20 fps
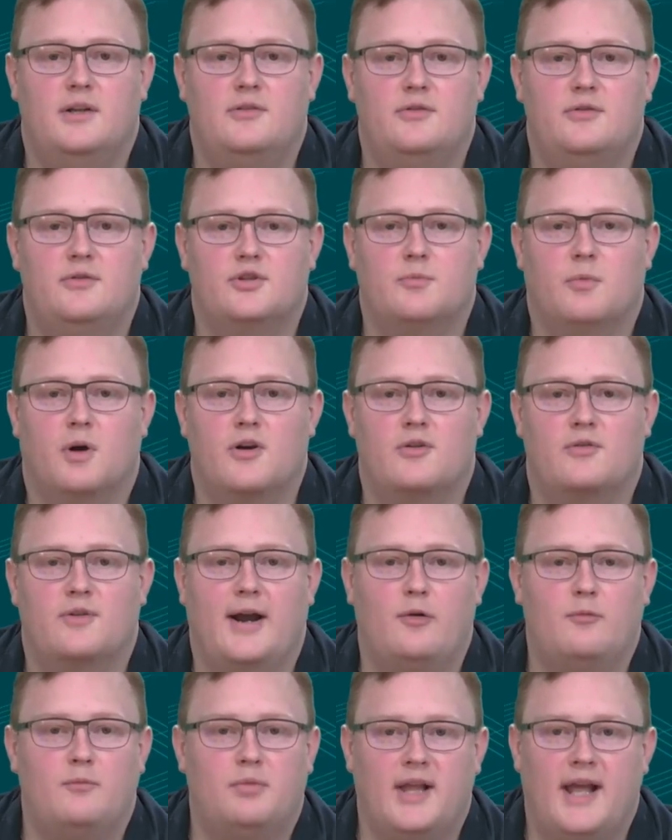do smarter
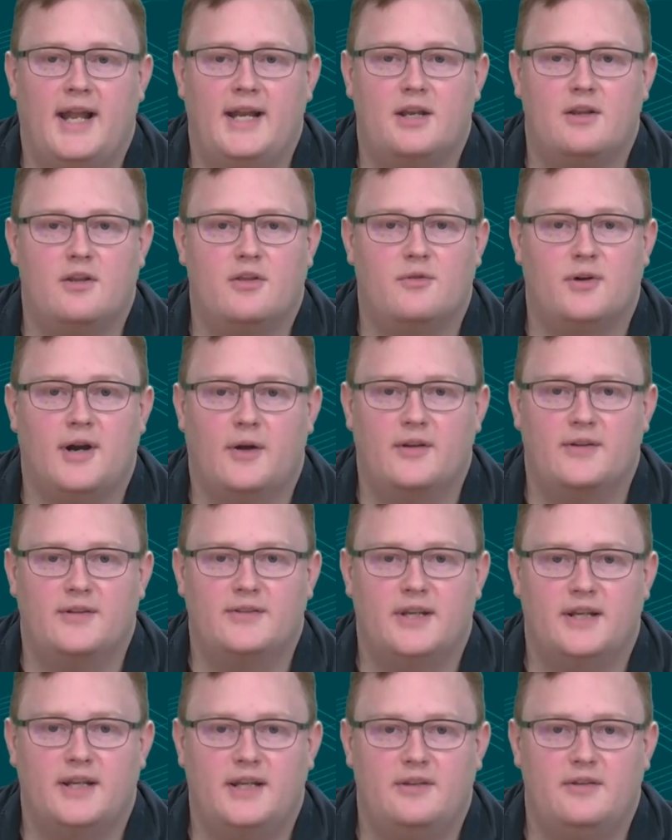route planning throughout a
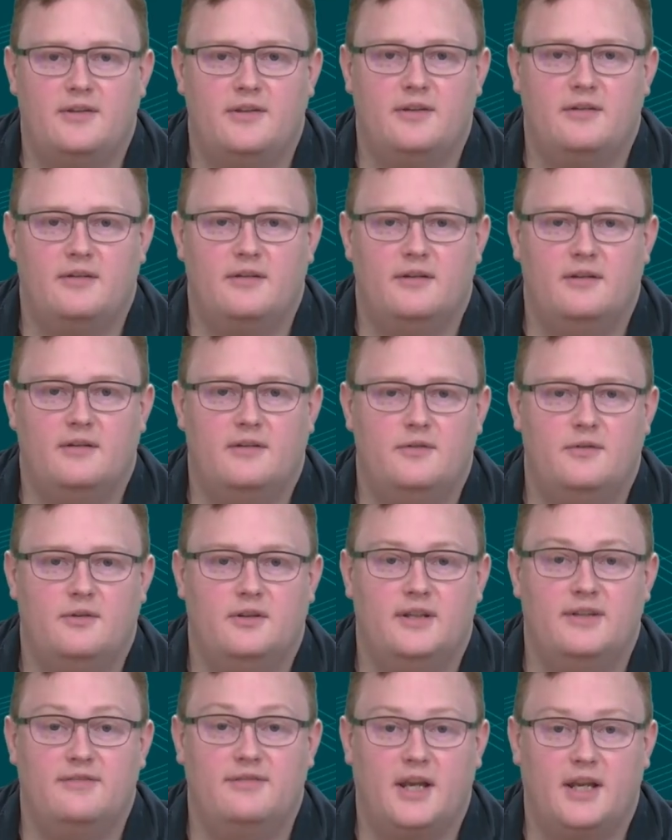city to
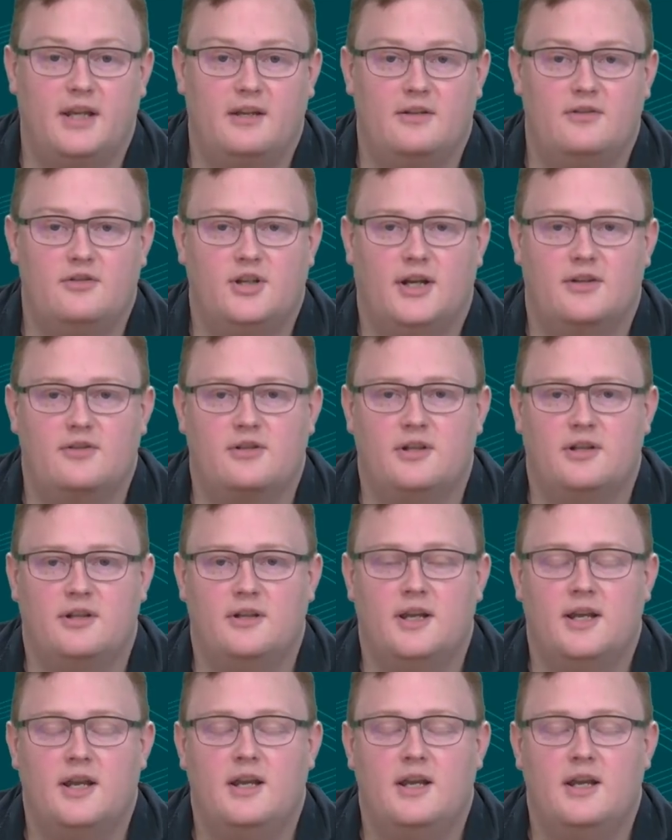alleviate congestion,